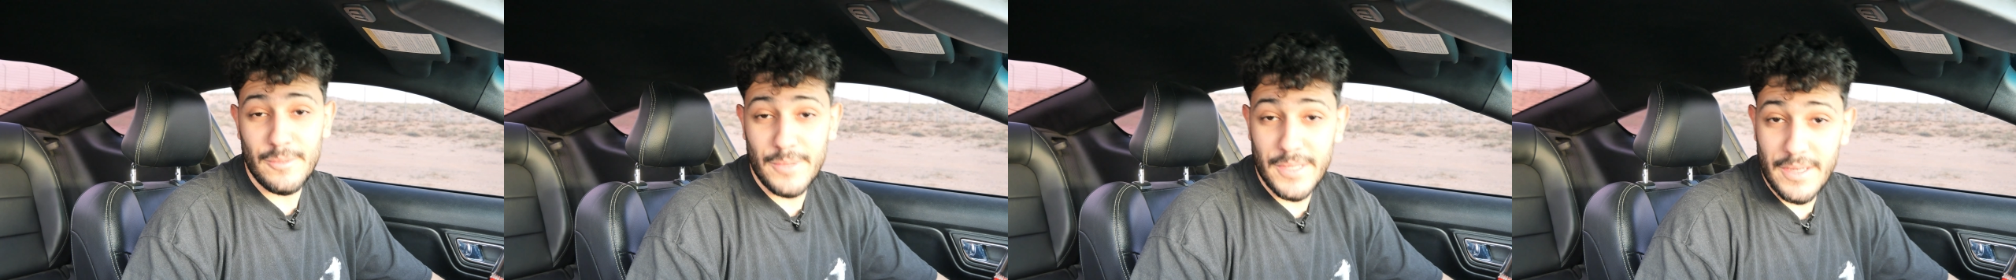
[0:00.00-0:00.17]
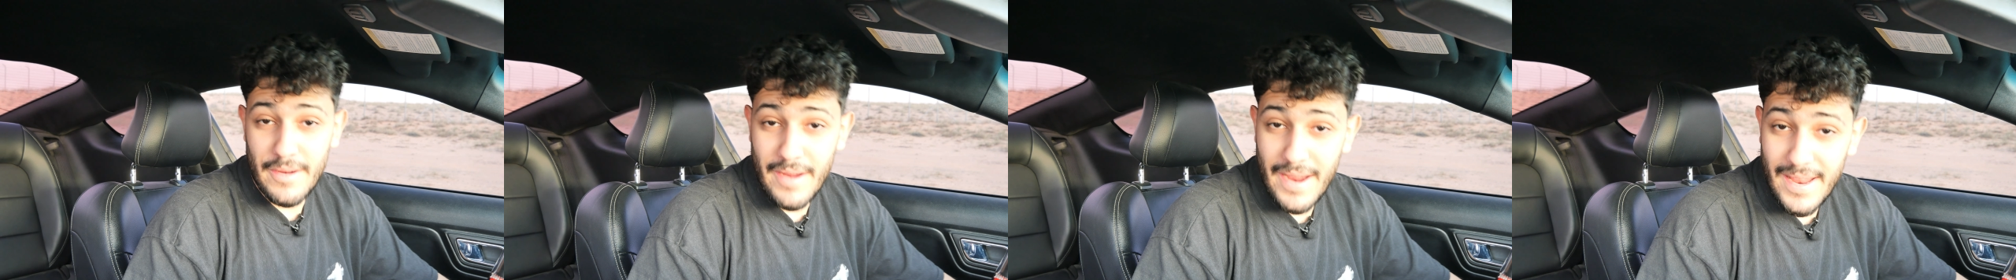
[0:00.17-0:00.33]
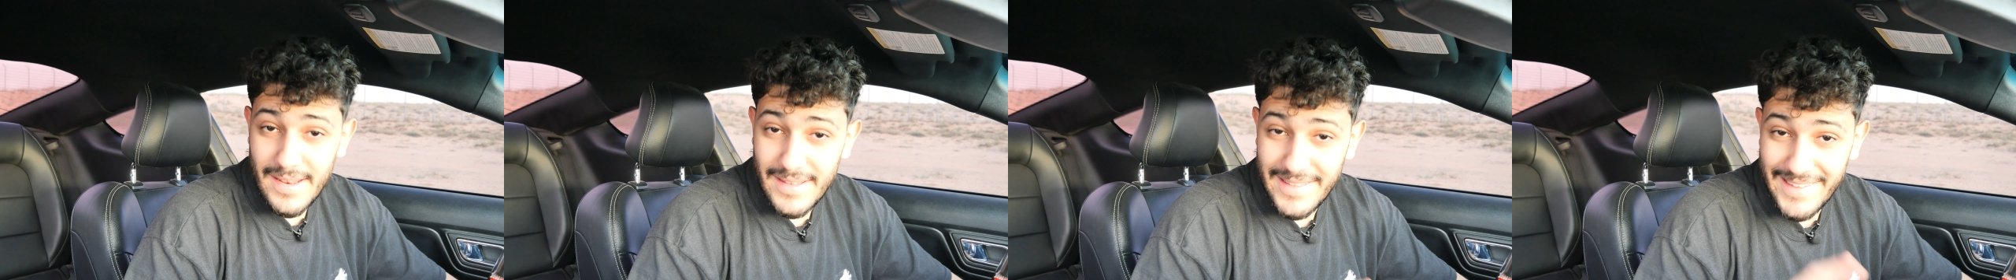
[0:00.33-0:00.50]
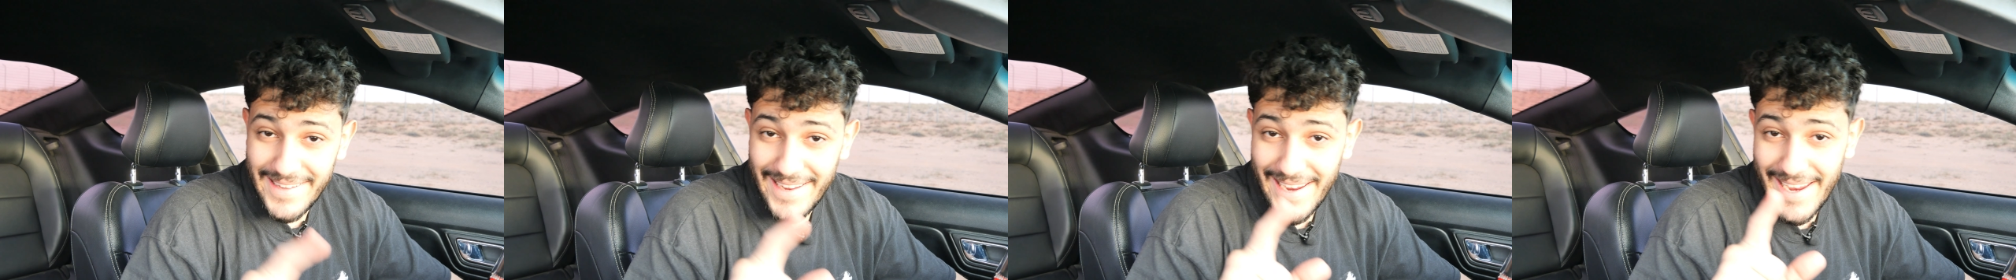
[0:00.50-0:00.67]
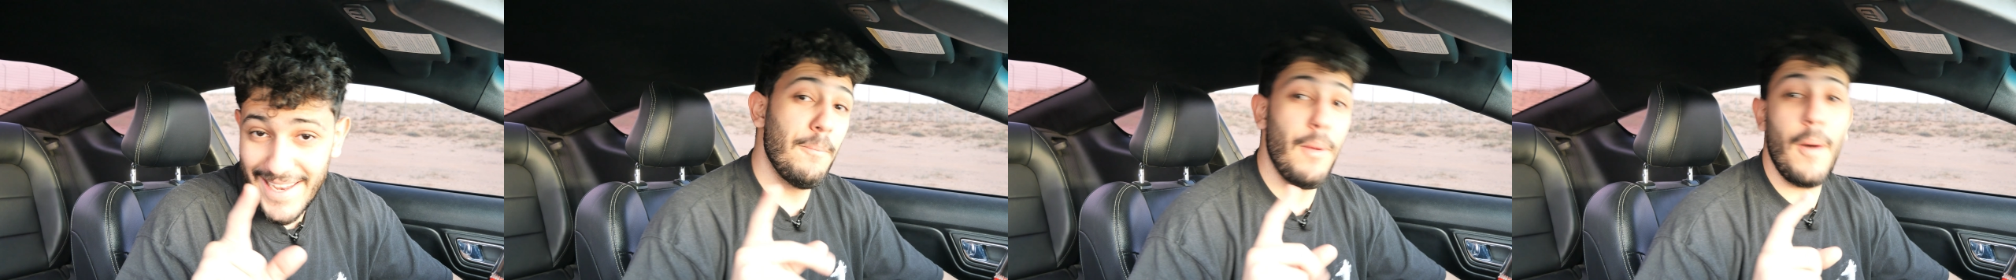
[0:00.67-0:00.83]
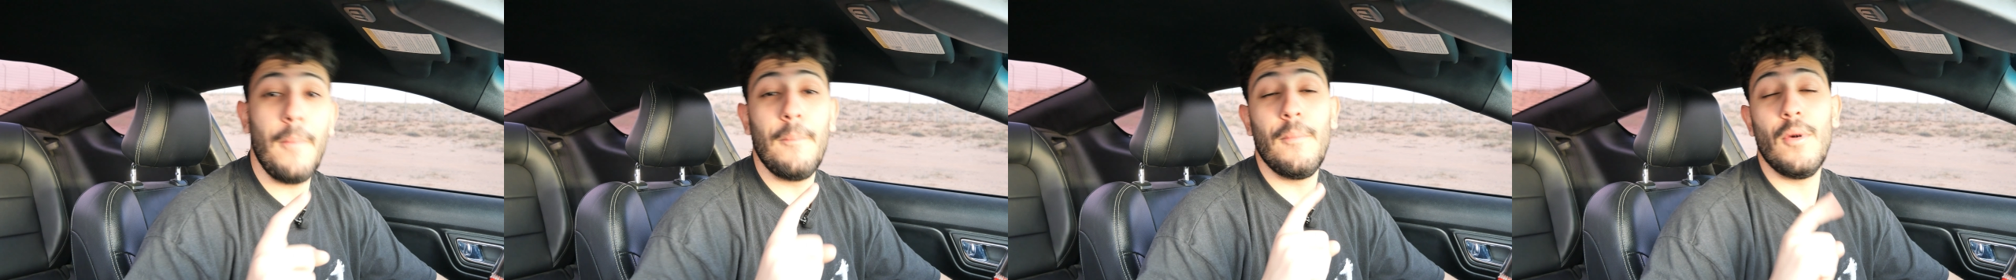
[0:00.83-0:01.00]
the rear end,
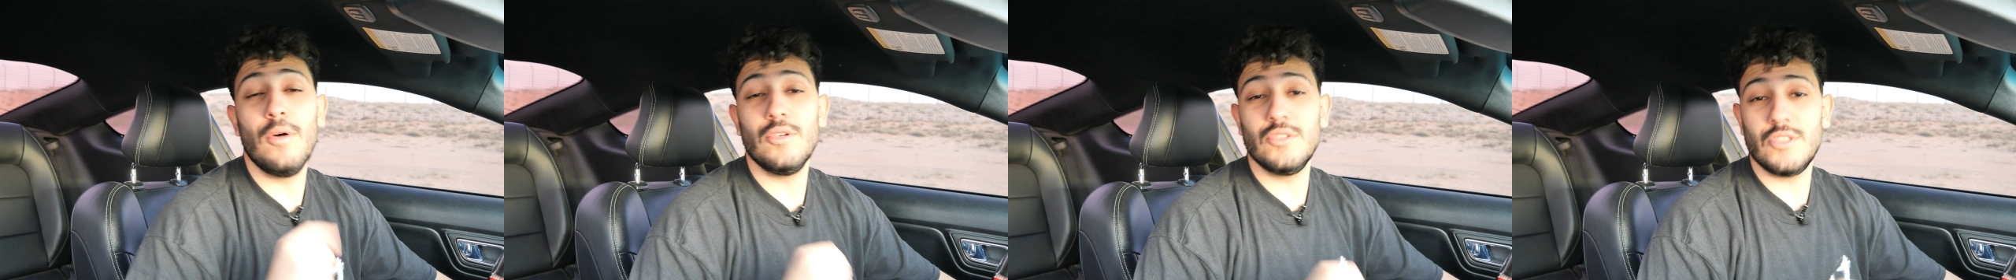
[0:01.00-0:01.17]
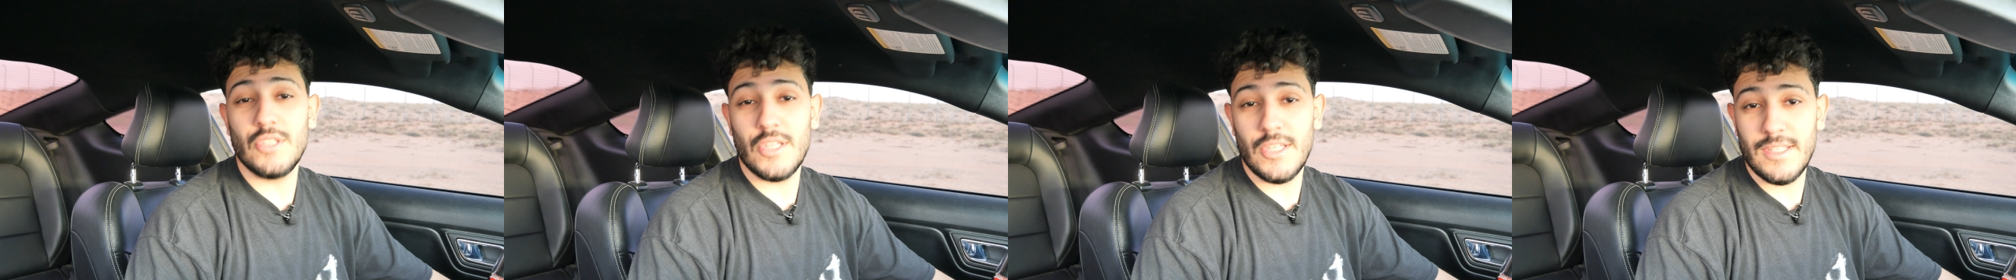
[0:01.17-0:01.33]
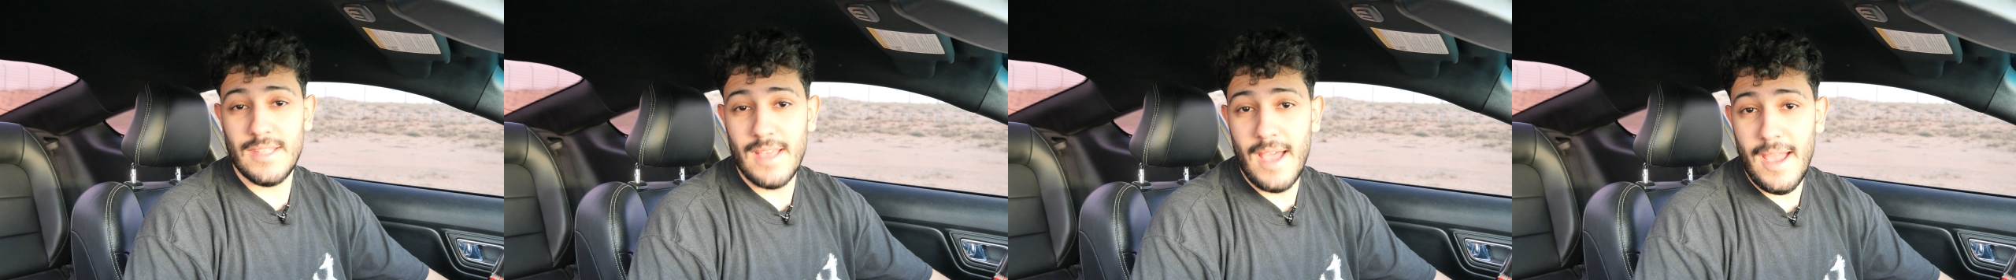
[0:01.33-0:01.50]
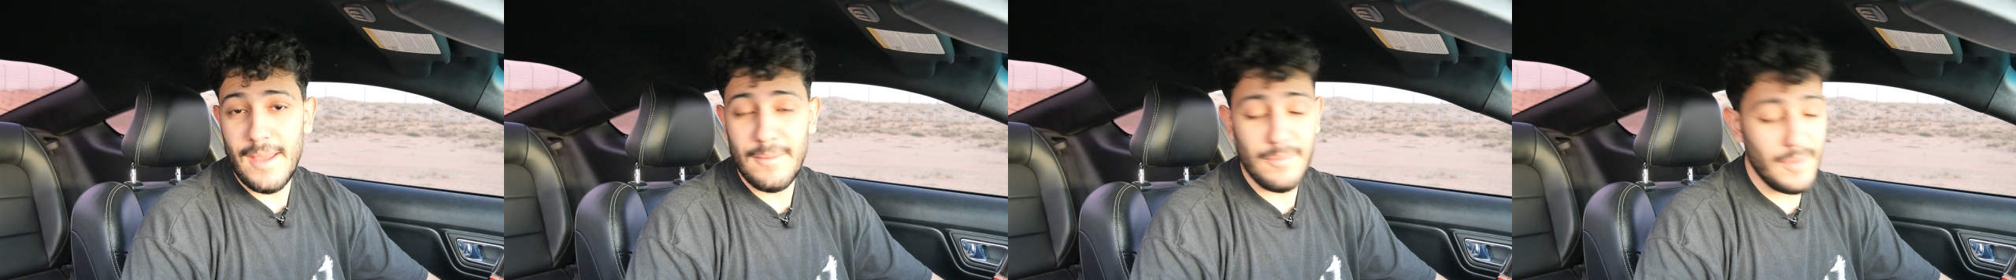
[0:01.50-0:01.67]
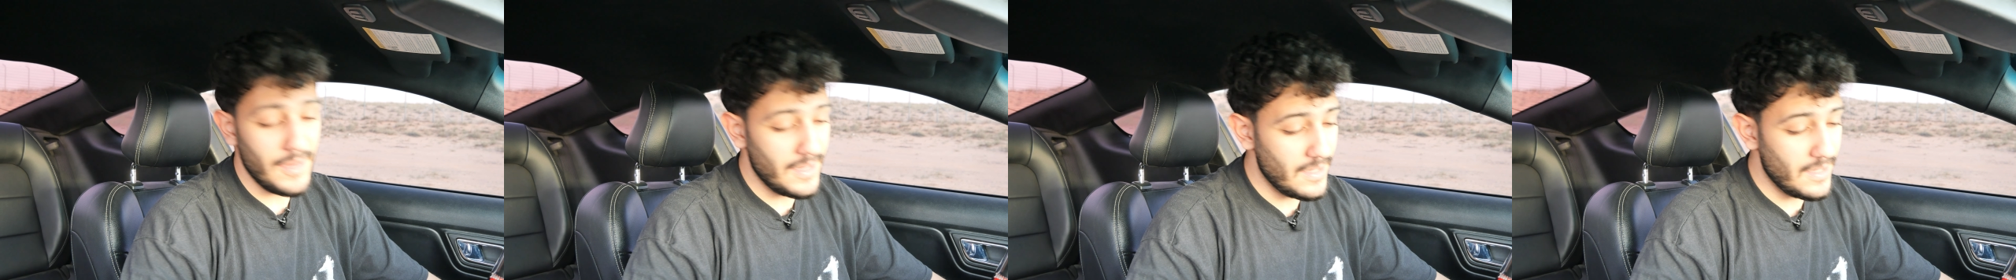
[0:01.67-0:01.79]
but most of the time